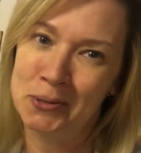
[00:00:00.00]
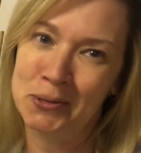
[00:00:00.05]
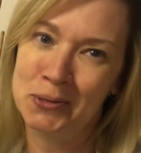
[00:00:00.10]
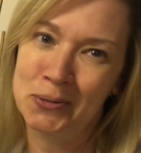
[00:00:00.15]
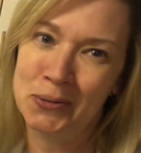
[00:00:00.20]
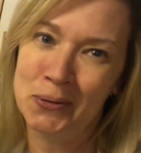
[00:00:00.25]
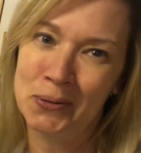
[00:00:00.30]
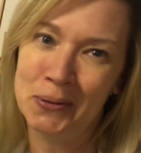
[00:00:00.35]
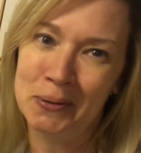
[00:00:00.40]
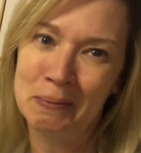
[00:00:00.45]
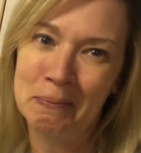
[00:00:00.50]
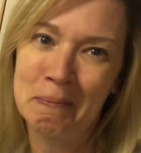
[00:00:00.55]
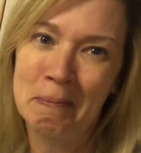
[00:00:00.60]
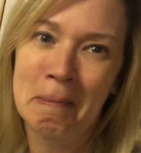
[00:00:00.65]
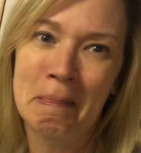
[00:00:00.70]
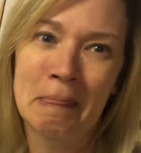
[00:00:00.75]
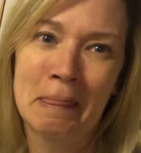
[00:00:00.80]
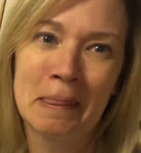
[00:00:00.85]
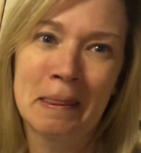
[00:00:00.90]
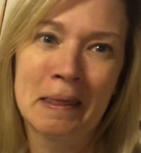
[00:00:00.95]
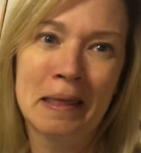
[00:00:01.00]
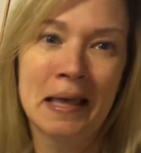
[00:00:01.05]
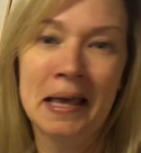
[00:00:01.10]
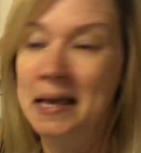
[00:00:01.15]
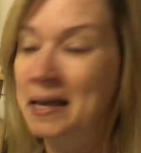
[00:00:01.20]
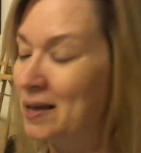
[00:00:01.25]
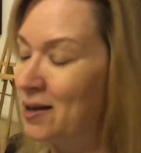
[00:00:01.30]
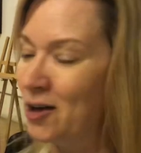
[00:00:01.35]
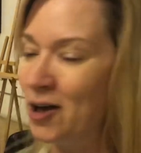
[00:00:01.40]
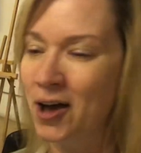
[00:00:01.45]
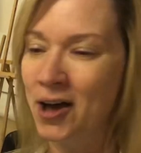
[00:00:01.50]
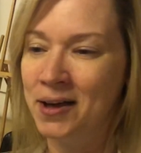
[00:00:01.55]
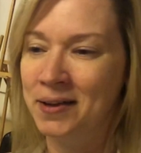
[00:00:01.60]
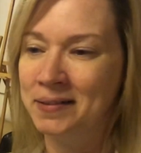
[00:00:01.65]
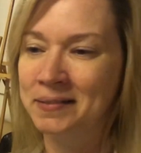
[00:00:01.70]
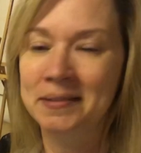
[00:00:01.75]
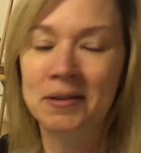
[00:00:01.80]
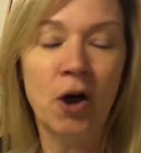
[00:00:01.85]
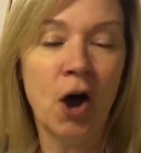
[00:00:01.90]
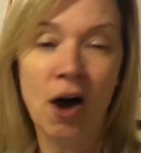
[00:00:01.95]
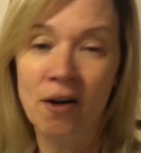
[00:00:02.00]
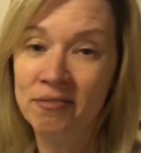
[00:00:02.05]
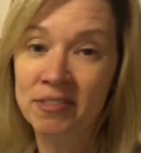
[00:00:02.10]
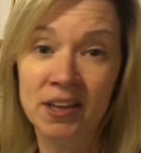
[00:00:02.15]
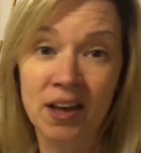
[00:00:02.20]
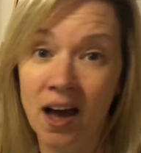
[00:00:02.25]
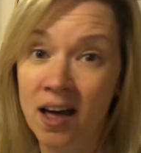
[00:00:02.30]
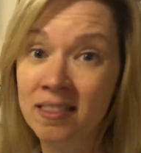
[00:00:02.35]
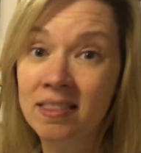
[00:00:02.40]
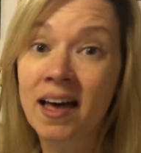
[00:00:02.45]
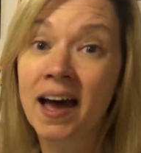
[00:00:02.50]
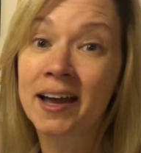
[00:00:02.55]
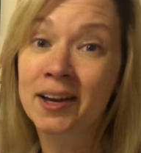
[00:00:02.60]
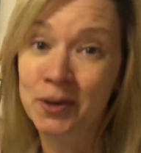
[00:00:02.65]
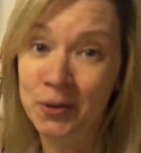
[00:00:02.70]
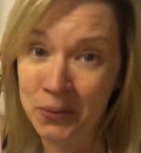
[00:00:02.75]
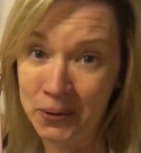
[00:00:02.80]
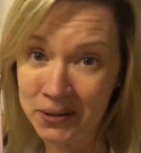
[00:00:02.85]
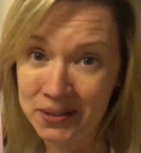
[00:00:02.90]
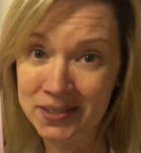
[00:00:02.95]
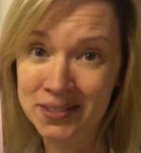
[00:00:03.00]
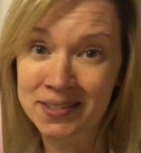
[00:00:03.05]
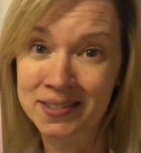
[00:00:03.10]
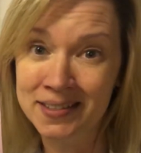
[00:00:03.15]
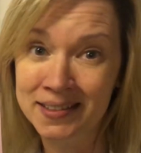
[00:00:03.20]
Off the online course.